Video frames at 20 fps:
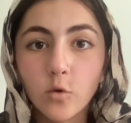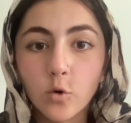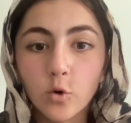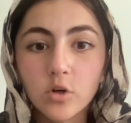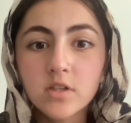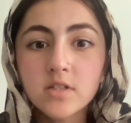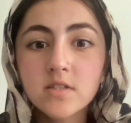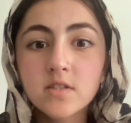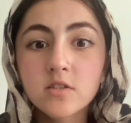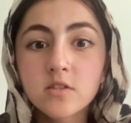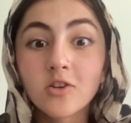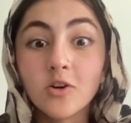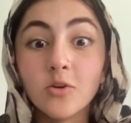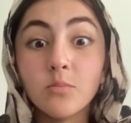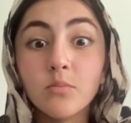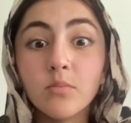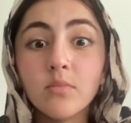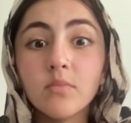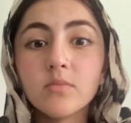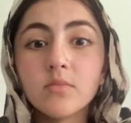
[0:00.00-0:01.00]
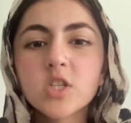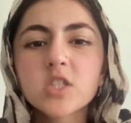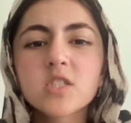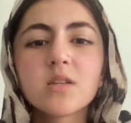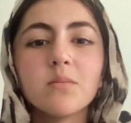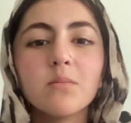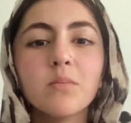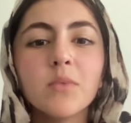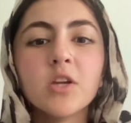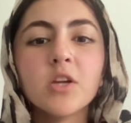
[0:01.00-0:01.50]
enforced. So
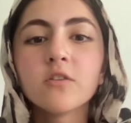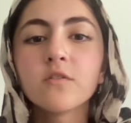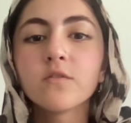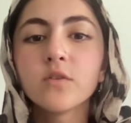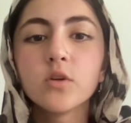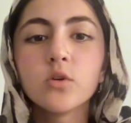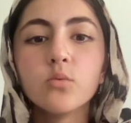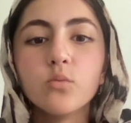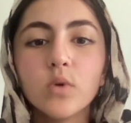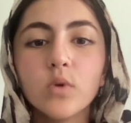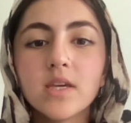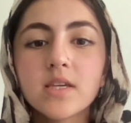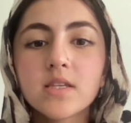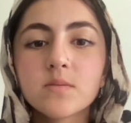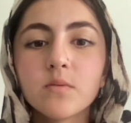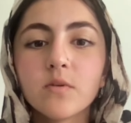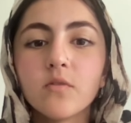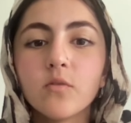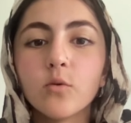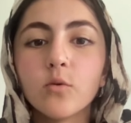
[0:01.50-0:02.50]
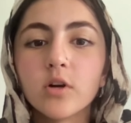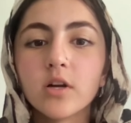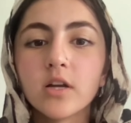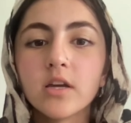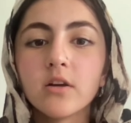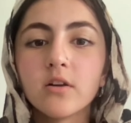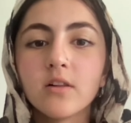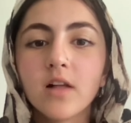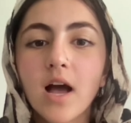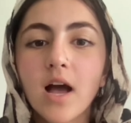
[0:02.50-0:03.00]
just a mere few weeks
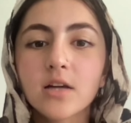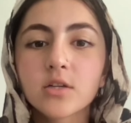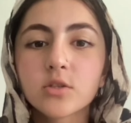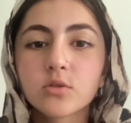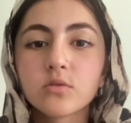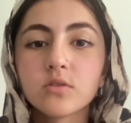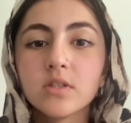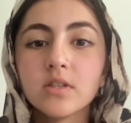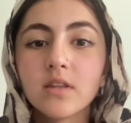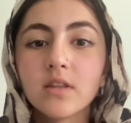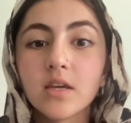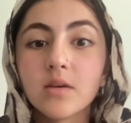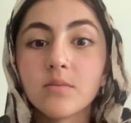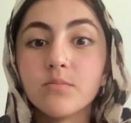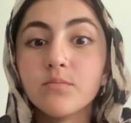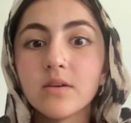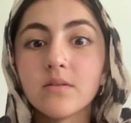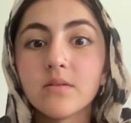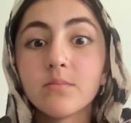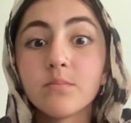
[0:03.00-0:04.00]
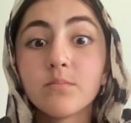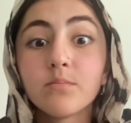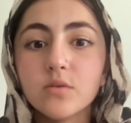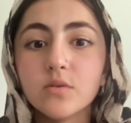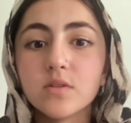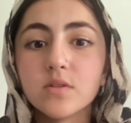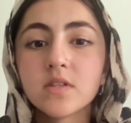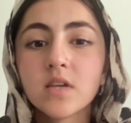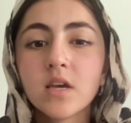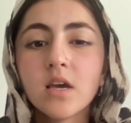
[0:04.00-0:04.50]
before it'll actually be to
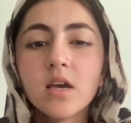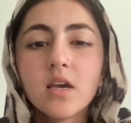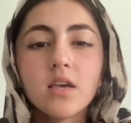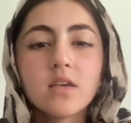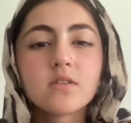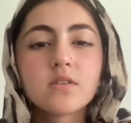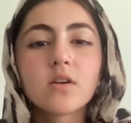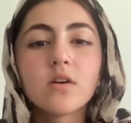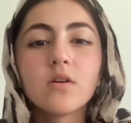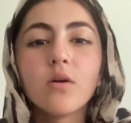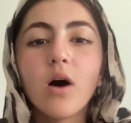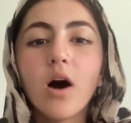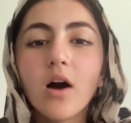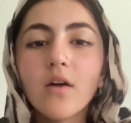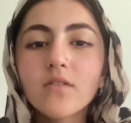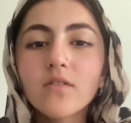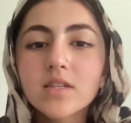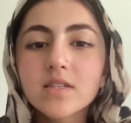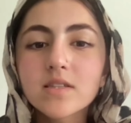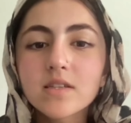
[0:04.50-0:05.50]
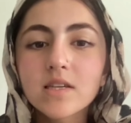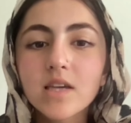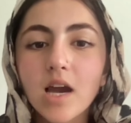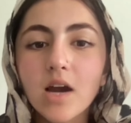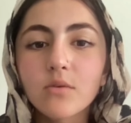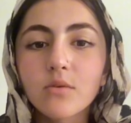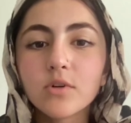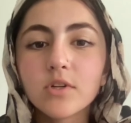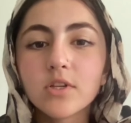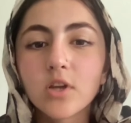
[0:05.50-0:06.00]
use. So
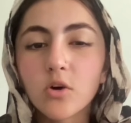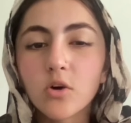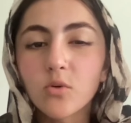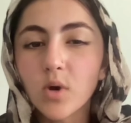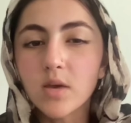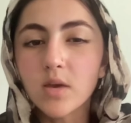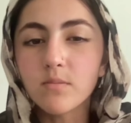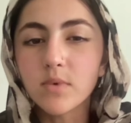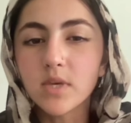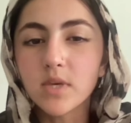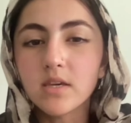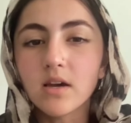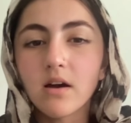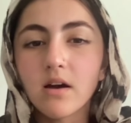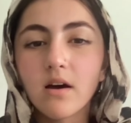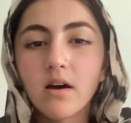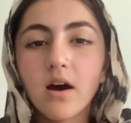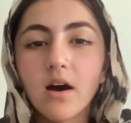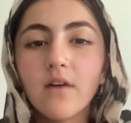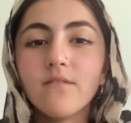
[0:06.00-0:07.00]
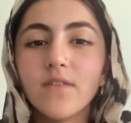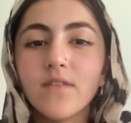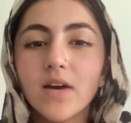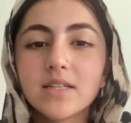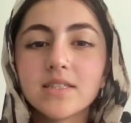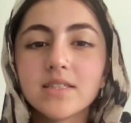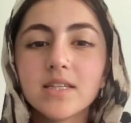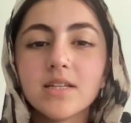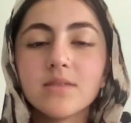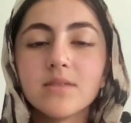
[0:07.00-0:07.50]
obviously, I will in no way be
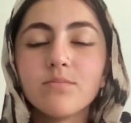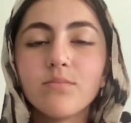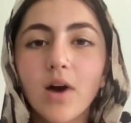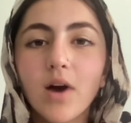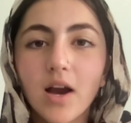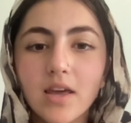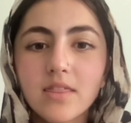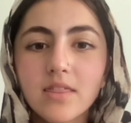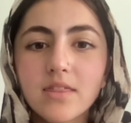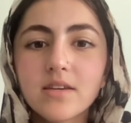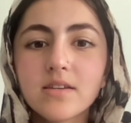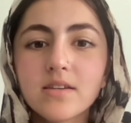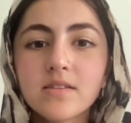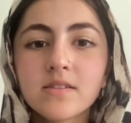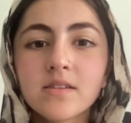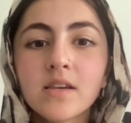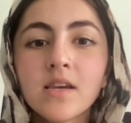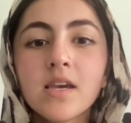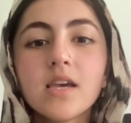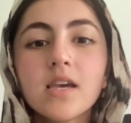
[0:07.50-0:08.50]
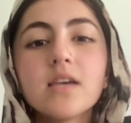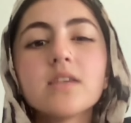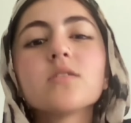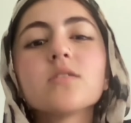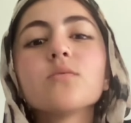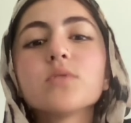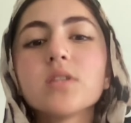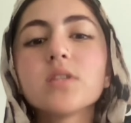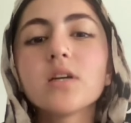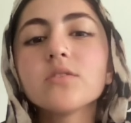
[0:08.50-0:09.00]
affected by this.
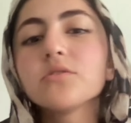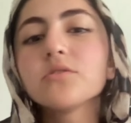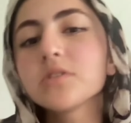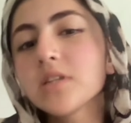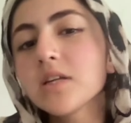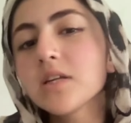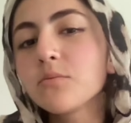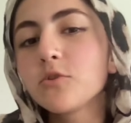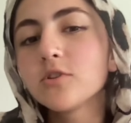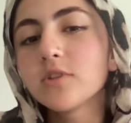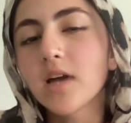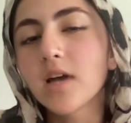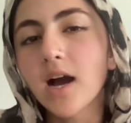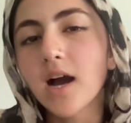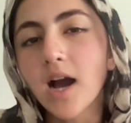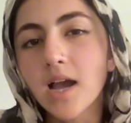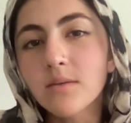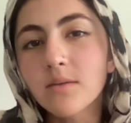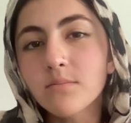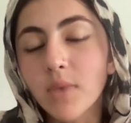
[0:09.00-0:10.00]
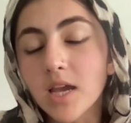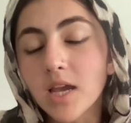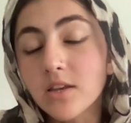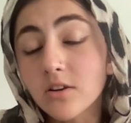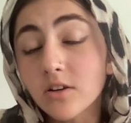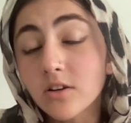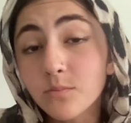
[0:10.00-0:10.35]
So it's understandable that I